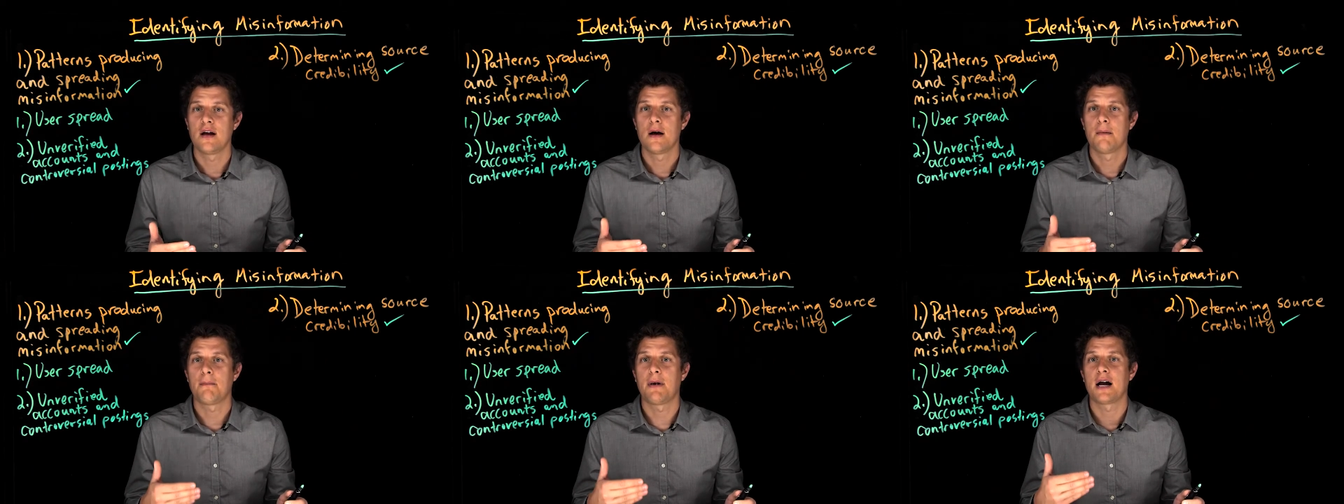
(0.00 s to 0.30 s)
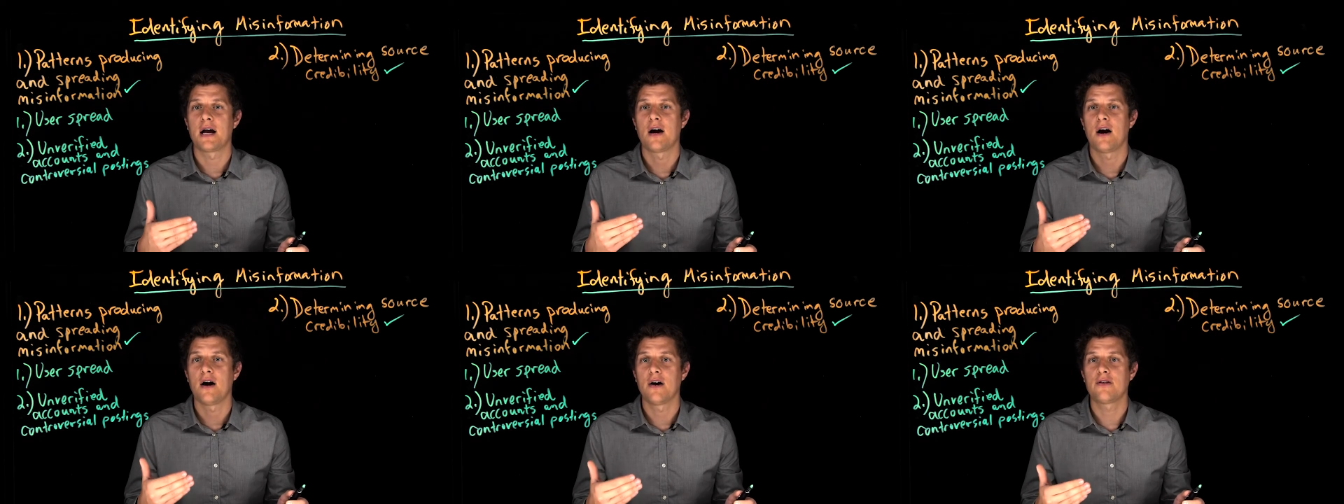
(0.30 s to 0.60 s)

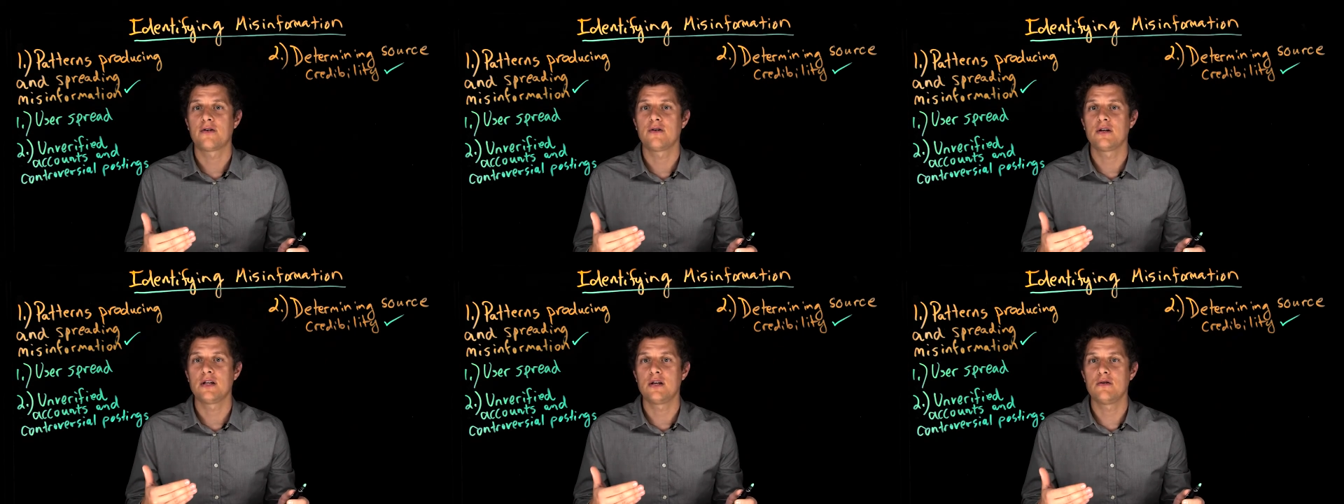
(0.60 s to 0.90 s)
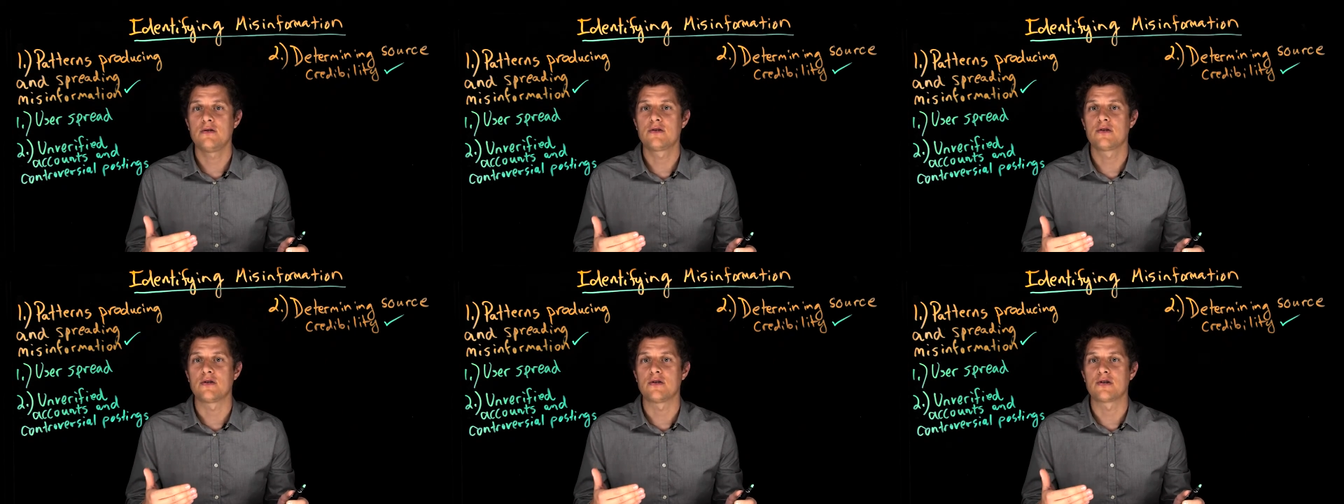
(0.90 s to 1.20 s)
by other
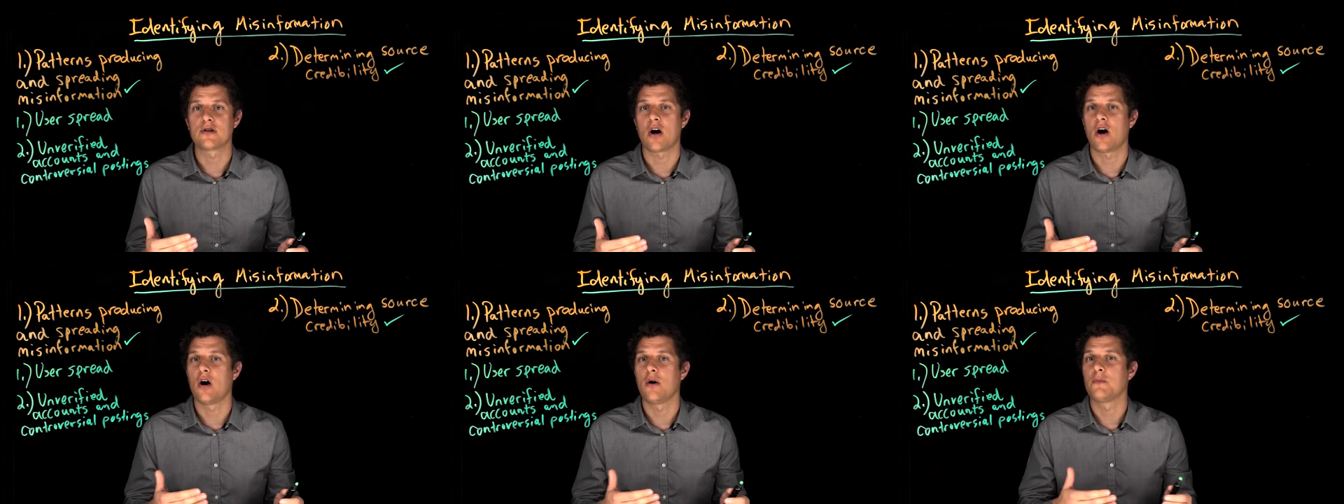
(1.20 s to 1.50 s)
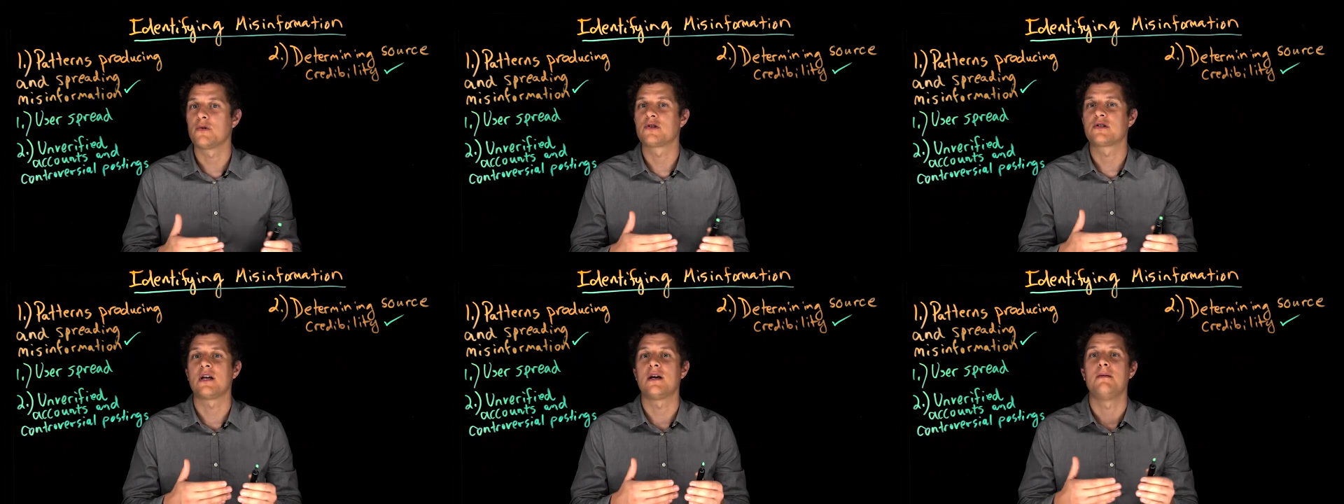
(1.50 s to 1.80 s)
users
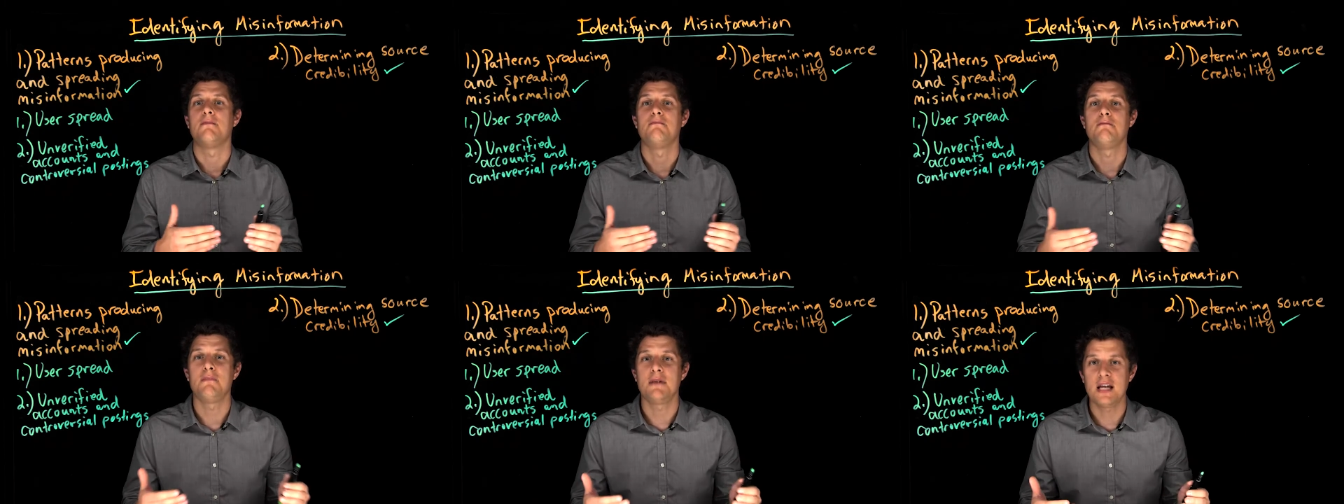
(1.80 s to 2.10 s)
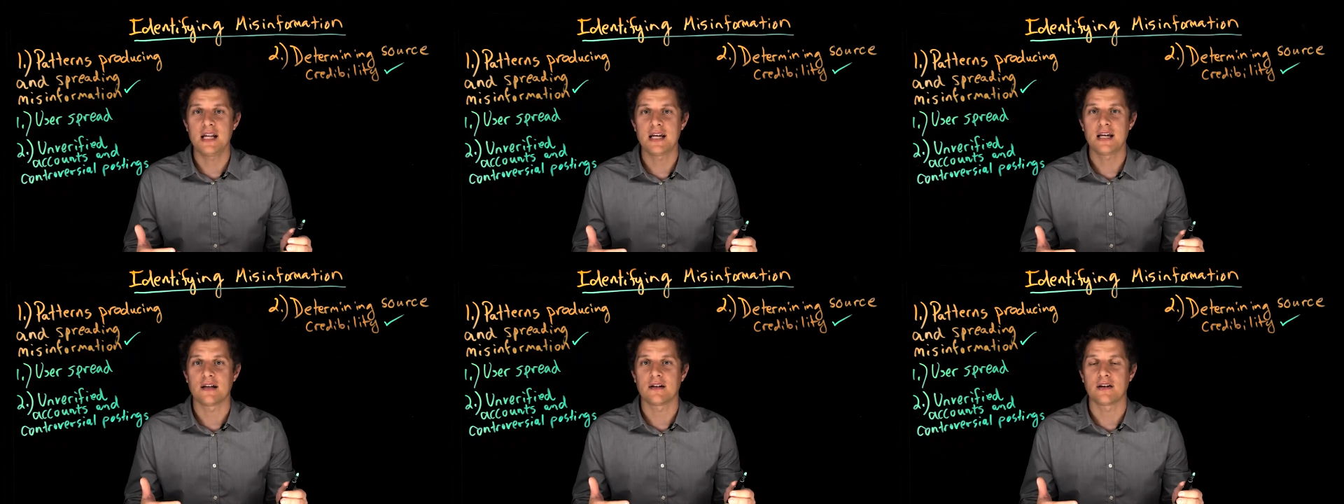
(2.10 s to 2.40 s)
almost
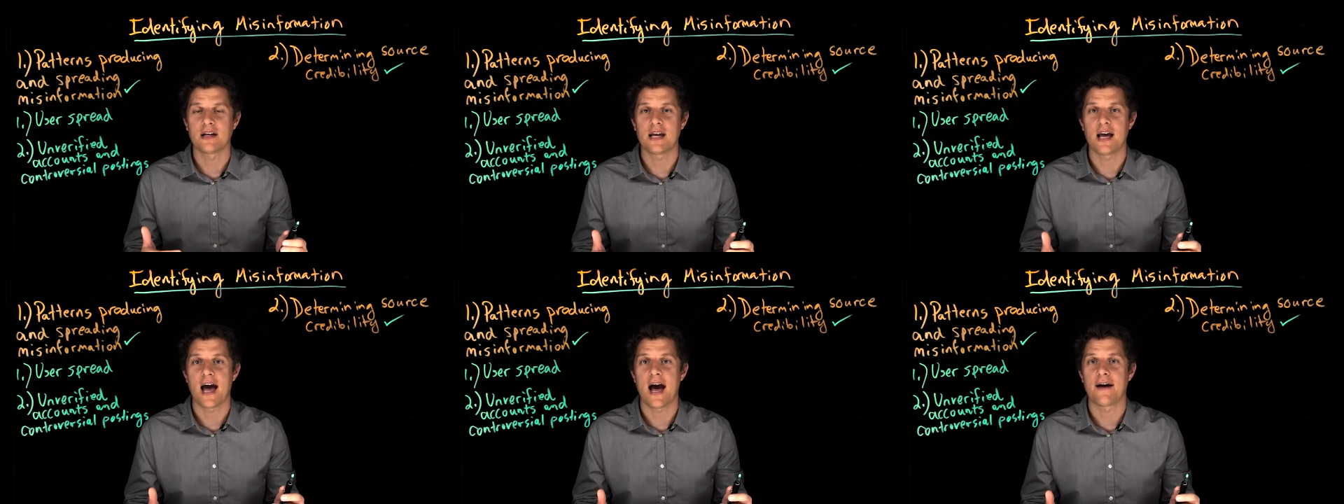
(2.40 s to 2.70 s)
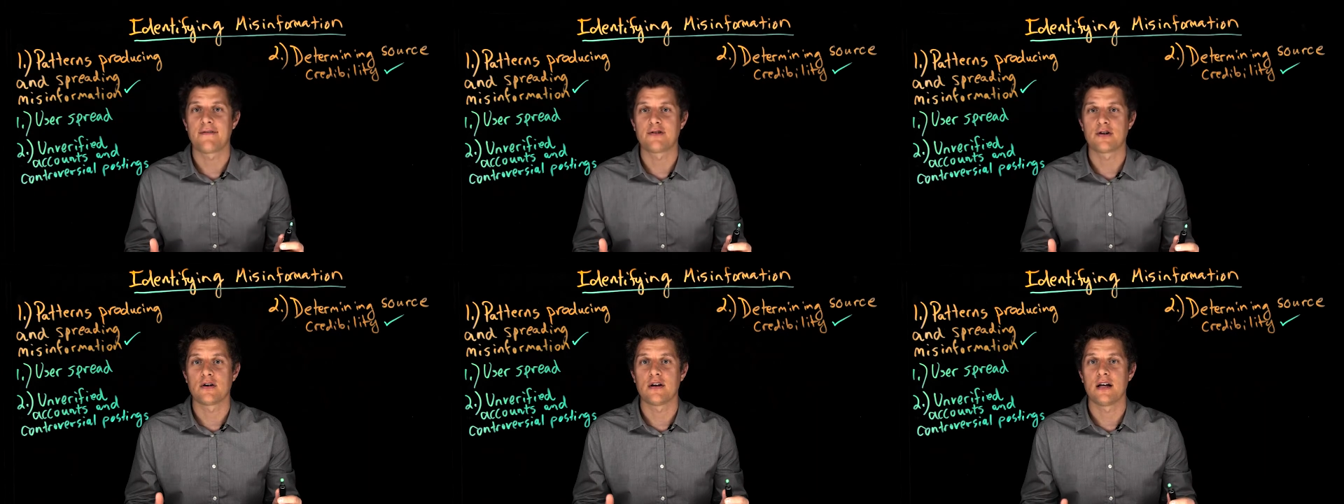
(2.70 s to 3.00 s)
immediately
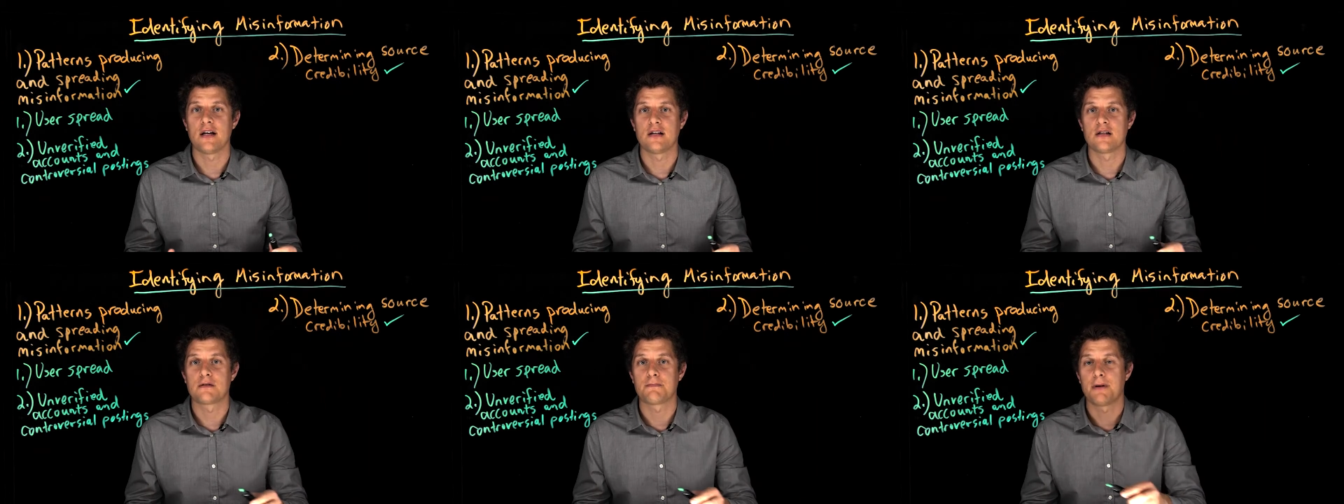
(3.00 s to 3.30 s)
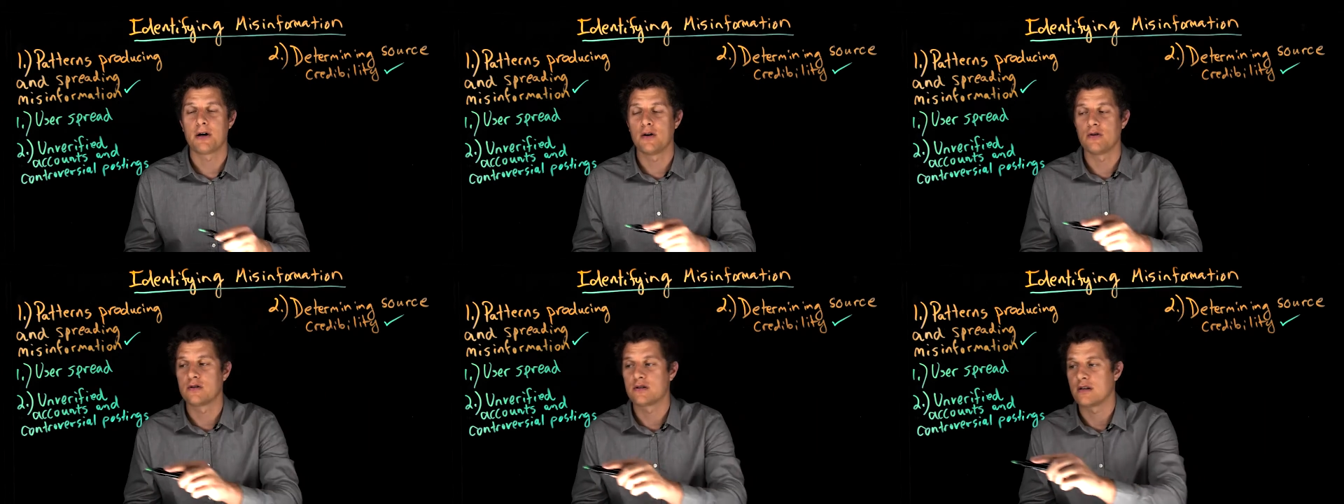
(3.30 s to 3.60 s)
after it is
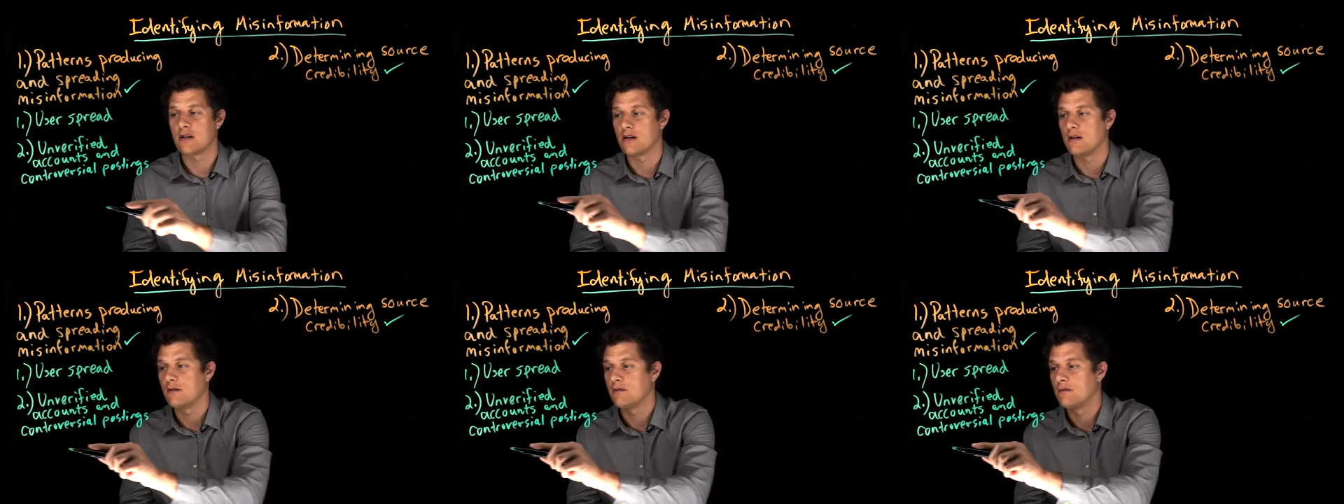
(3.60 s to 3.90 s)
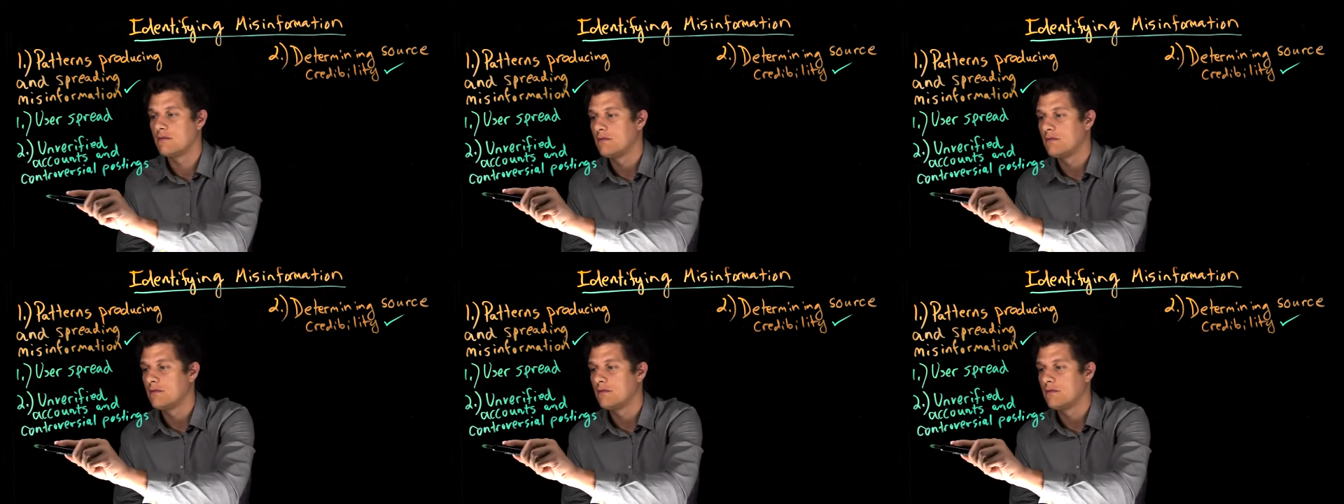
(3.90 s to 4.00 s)
posted.